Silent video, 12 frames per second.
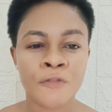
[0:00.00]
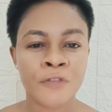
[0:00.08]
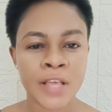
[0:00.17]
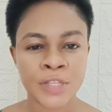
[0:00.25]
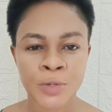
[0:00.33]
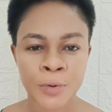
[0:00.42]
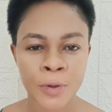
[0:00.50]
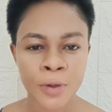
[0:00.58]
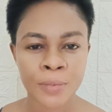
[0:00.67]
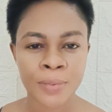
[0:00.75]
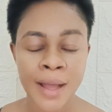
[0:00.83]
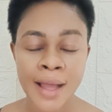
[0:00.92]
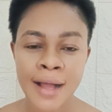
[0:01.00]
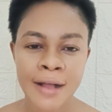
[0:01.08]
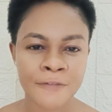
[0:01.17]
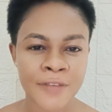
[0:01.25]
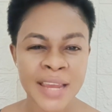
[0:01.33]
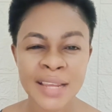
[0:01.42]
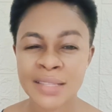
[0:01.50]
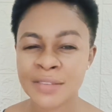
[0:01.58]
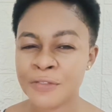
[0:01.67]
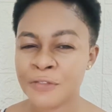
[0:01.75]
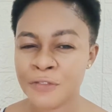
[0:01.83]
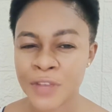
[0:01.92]
face scrub, I have
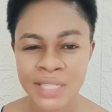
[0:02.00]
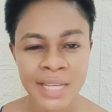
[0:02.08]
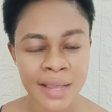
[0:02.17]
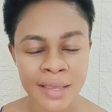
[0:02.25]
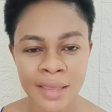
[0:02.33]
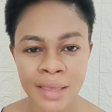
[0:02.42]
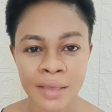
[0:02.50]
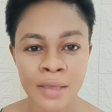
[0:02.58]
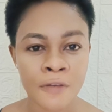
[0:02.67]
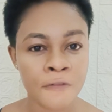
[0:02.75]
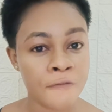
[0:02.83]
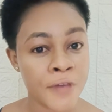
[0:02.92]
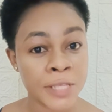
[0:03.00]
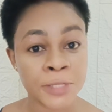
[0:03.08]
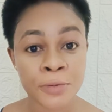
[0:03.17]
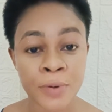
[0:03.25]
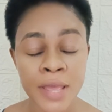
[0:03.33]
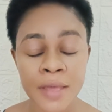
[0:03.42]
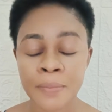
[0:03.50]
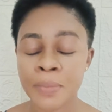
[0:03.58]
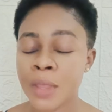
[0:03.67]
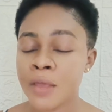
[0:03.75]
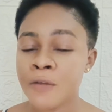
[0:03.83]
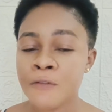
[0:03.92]
anything facial care, face
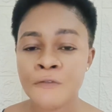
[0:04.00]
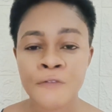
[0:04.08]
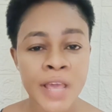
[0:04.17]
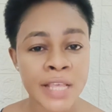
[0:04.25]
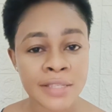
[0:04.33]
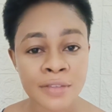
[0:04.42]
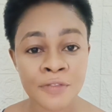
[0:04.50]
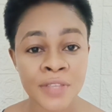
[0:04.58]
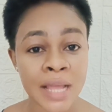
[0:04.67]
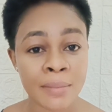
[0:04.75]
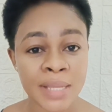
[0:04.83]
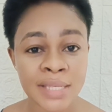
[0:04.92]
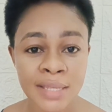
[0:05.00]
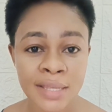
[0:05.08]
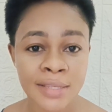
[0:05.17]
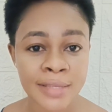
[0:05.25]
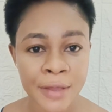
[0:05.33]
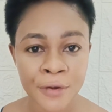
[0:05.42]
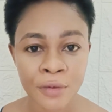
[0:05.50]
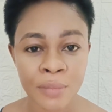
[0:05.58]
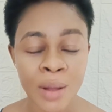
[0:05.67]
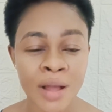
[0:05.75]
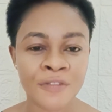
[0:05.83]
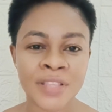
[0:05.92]
cream, face vitamin C
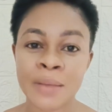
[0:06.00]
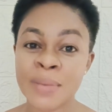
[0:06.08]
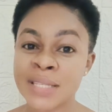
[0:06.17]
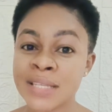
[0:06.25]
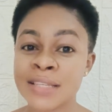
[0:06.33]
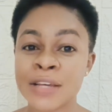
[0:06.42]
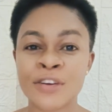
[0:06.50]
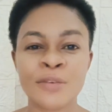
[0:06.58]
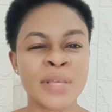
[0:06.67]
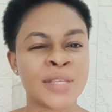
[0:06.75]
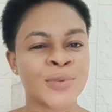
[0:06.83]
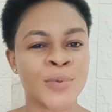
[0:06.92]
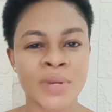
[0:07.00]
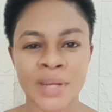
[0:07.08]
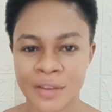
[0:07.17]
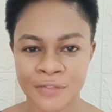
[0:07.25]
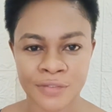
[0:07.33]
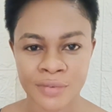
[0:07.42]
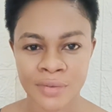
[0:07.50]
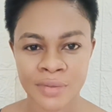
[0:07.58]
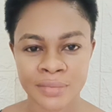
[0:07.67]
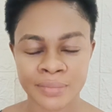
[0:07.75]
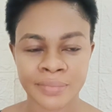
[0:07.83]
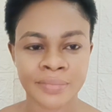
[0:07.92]
serum. Our vitamin C serum is wonderful.
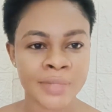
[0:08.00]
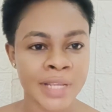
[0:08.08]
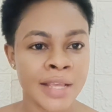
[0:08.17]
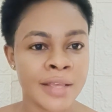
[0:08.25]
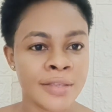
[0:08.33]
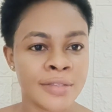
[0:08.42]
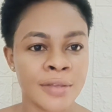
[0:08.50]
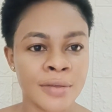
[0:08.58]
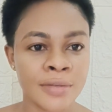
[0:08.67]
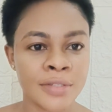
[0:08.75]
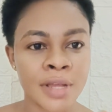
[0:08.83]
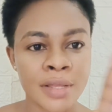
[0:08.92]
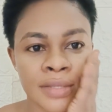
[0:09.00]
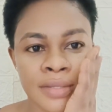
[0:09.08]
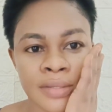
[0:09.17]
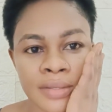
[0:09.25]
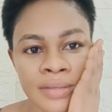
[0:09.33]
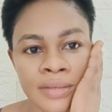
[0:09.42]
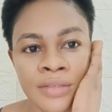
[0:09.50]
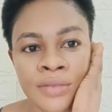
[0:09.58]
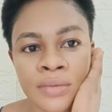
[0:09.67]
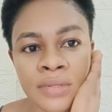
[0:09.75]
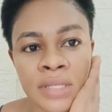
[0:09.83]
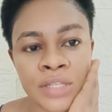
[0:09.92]
So just
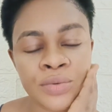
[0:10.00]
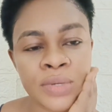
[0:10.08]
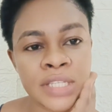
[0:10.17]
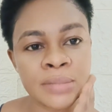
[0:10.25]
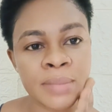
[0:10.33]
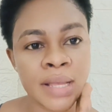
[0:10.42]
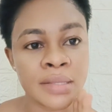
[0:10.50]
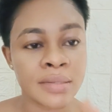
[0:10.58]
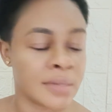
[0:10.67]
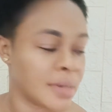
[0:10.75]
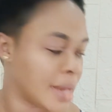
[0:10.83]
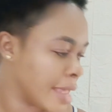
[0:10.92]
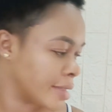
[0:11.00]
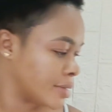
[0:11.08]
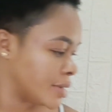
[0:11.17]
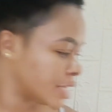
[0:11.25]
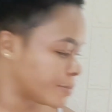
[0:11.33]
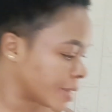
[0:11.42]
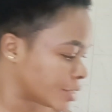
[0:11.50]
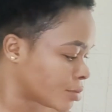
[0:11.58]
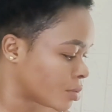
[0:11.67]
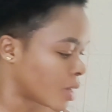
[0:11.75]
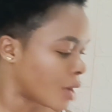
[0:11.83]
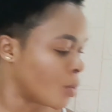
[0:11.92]
use this treatment. Like, this
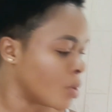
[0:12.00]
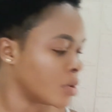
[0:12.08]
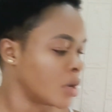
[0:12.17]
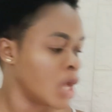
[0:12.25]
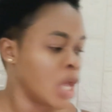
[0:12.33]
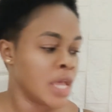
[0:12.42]
particular one